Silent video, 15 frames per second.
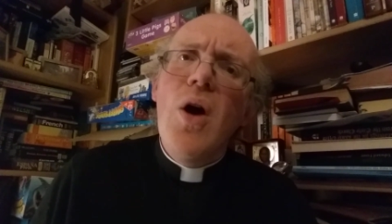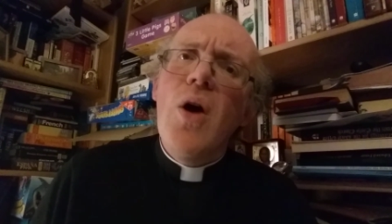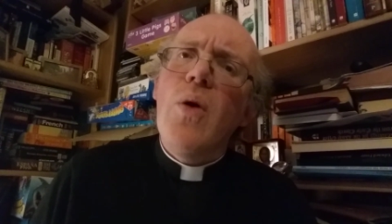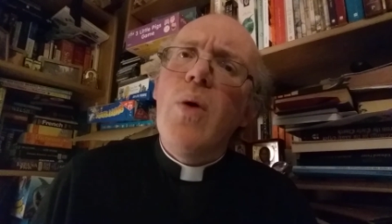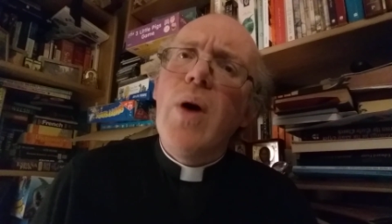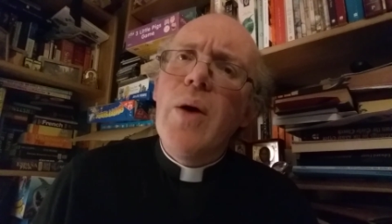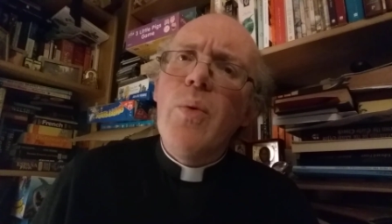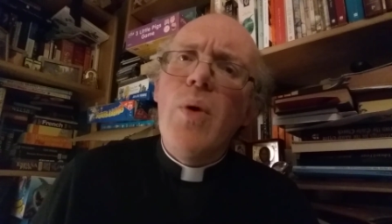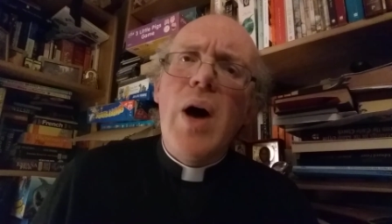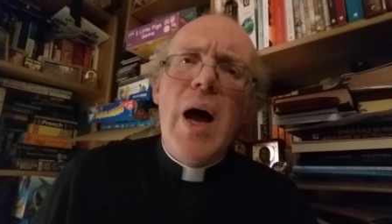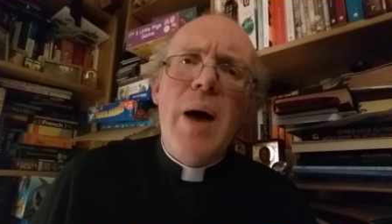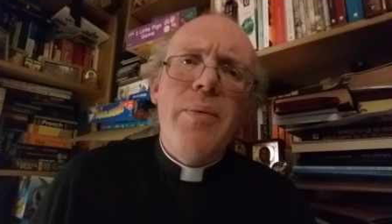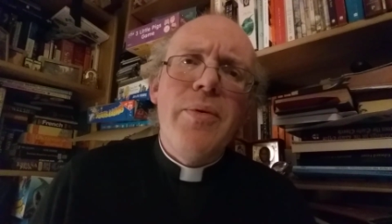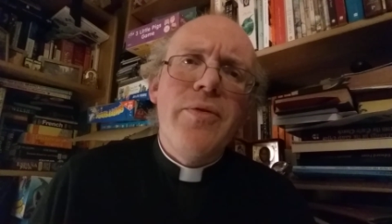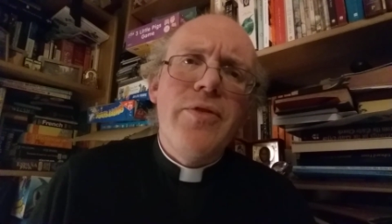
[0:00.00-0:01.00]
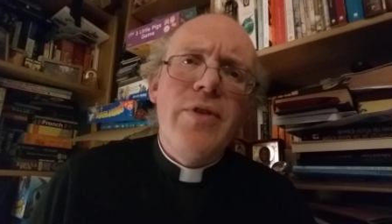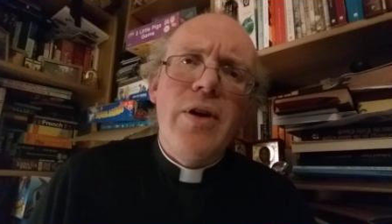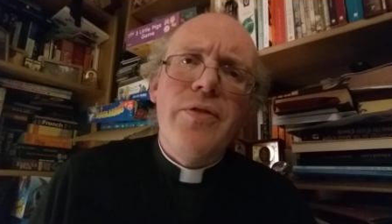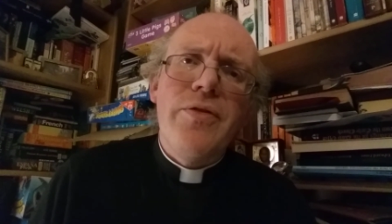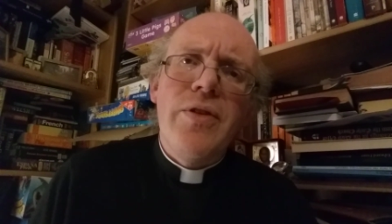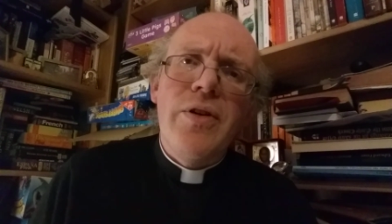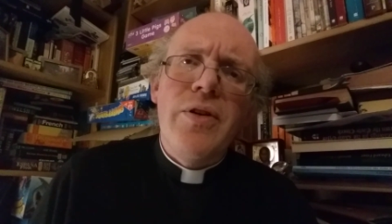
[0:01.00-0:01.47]
Quite what happens
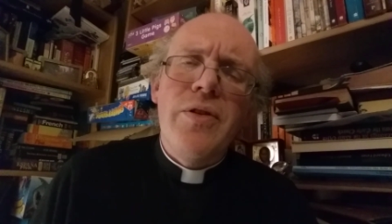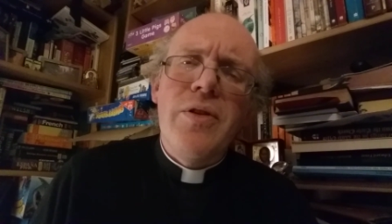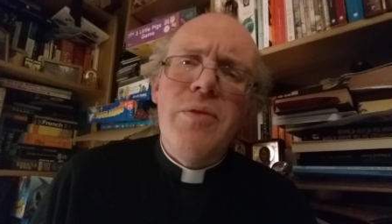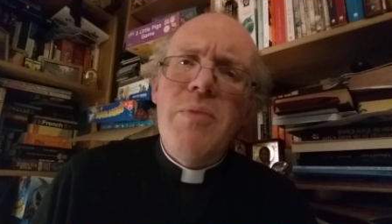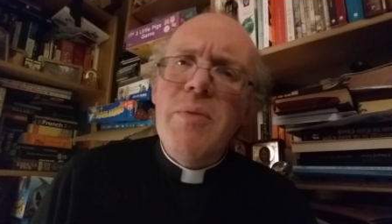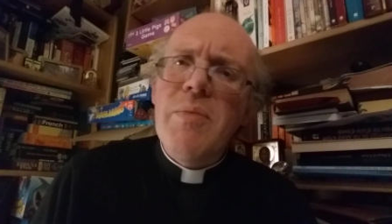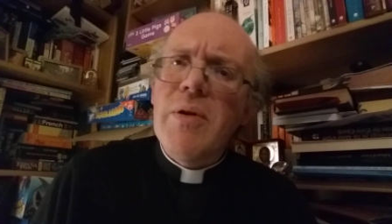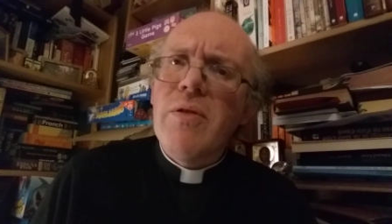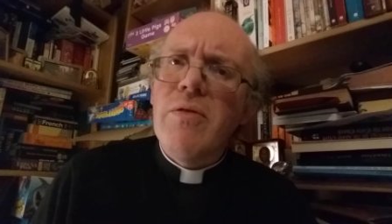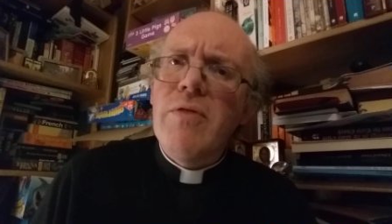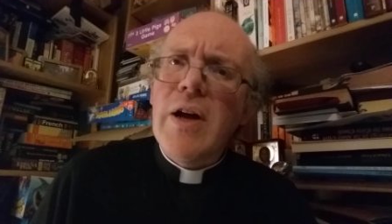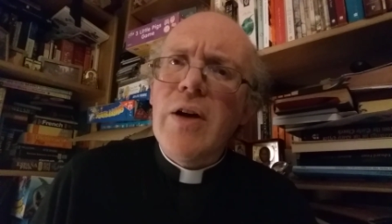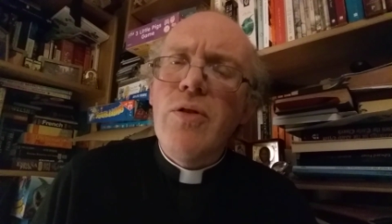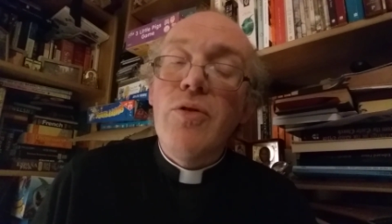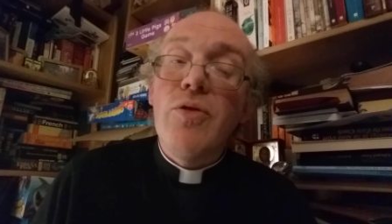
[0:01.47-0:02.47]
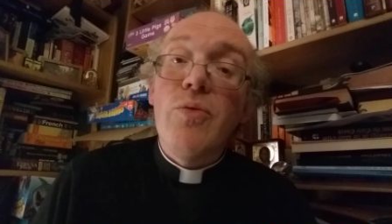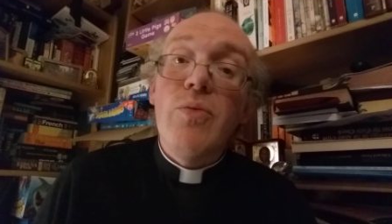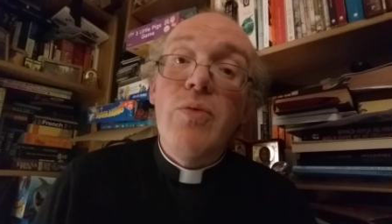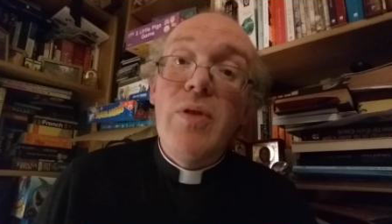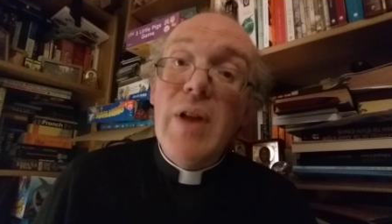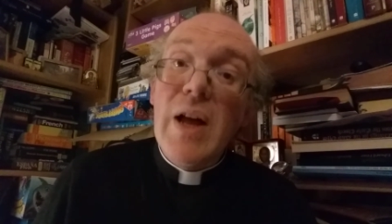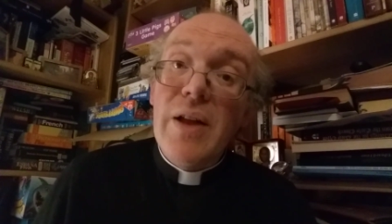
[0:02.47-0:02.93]
after the biblical record,
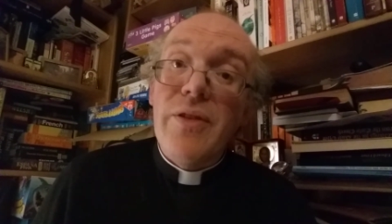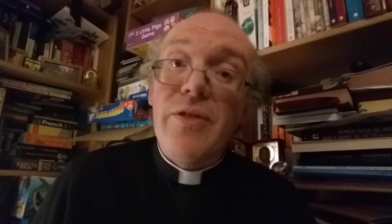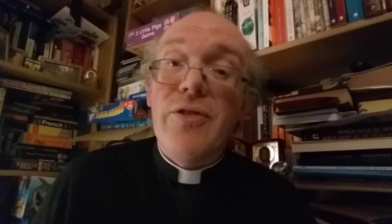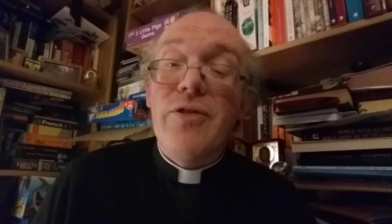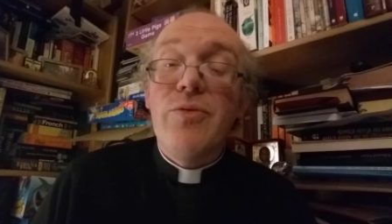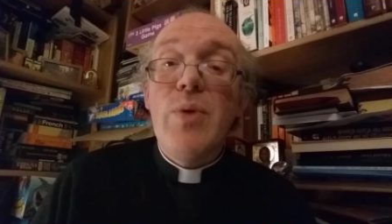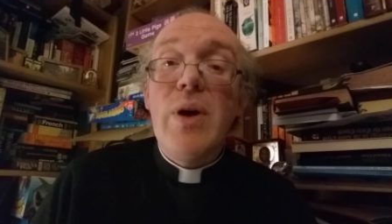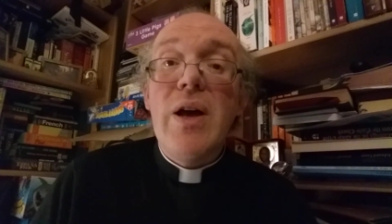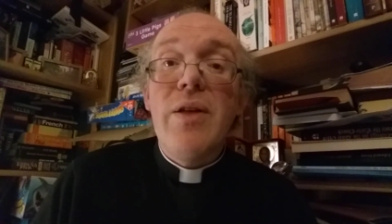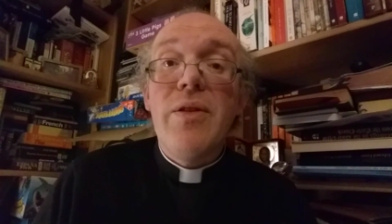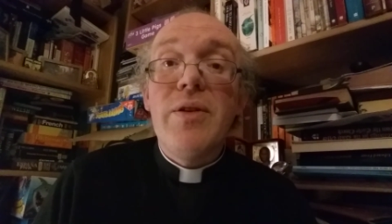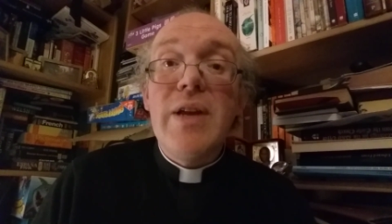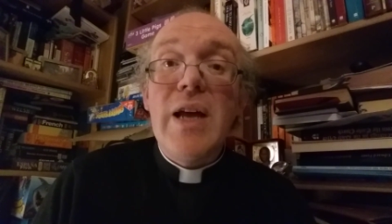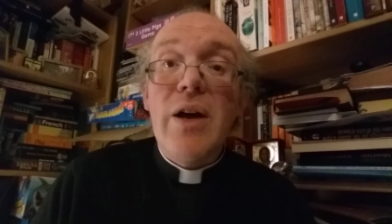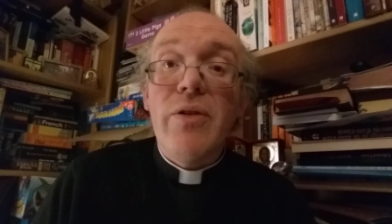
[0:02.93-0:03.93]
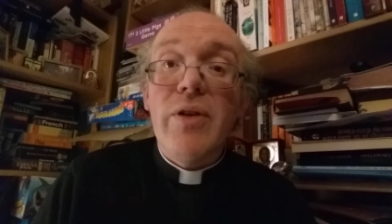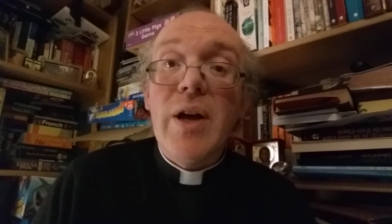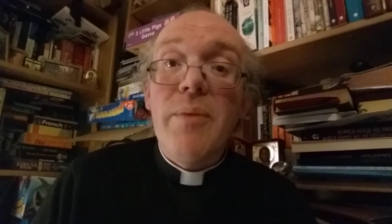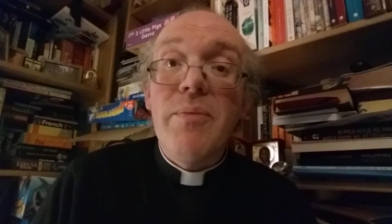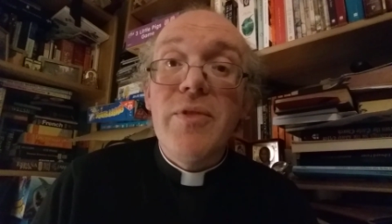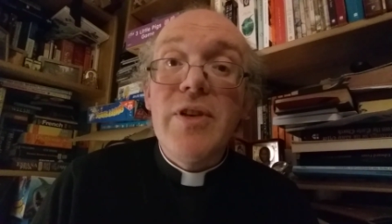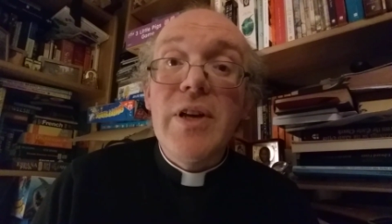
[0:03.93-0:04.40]
that's where the doubt
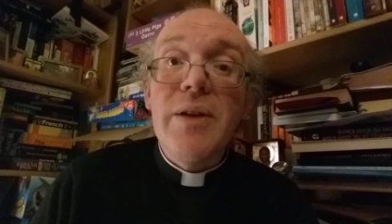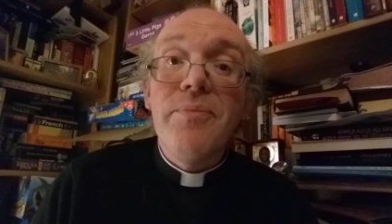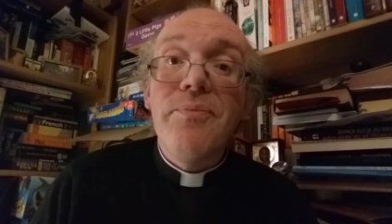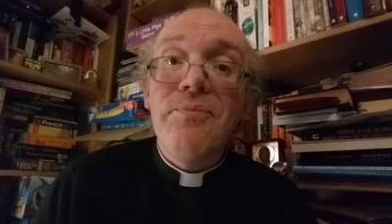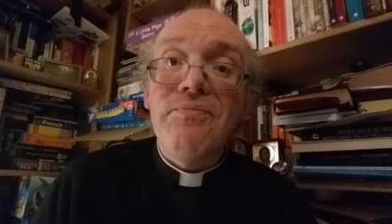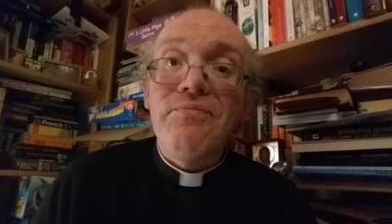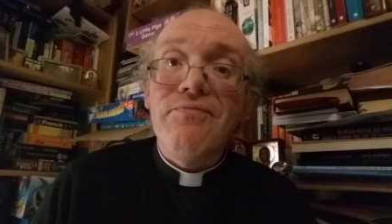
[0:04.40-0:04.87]
comes in.